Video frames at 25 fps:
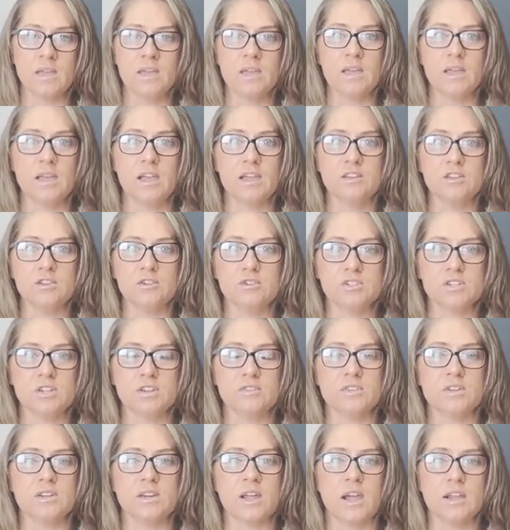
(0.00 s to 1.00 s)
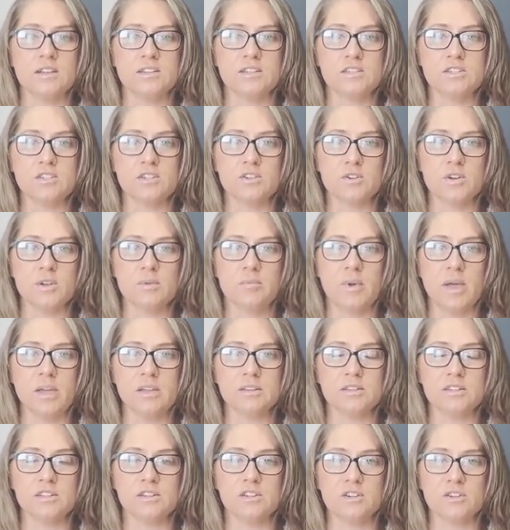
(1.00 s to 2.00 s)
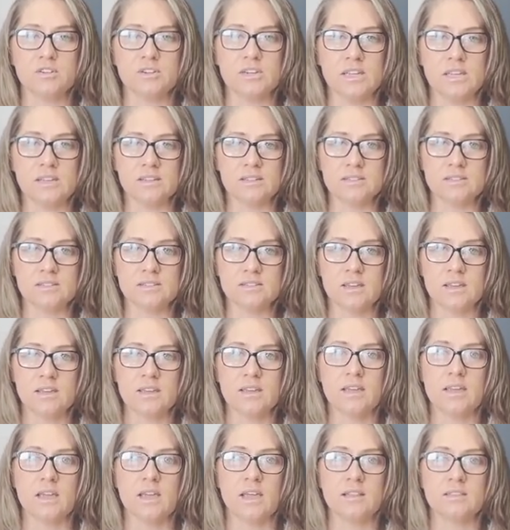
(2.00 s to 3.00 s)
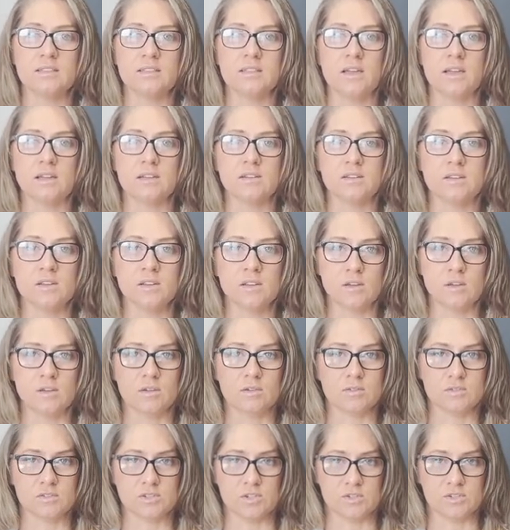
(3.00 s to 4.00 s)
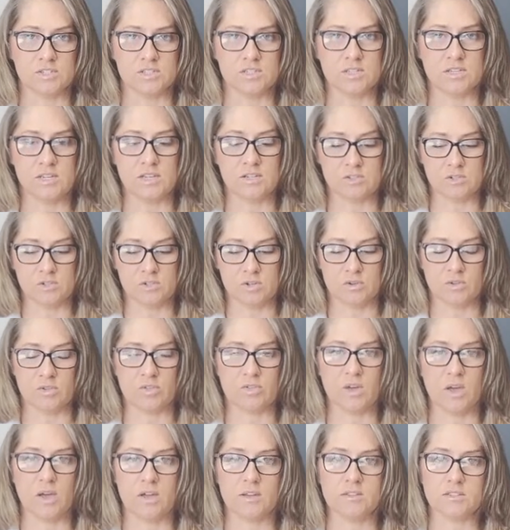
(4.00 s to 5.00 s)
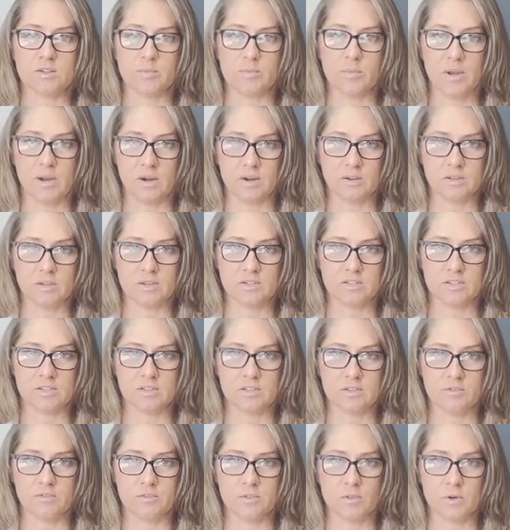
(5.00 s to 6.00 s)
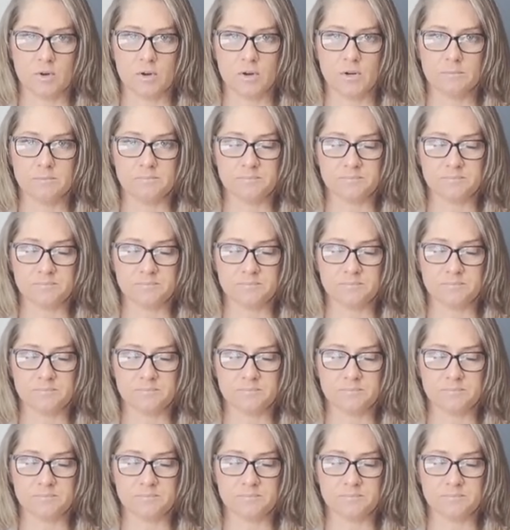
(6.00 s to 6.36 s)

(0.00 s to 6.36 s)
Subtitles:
and you should have a 90-degree bend in your knees, and then you're sitting so your thighs are parallel to the floor.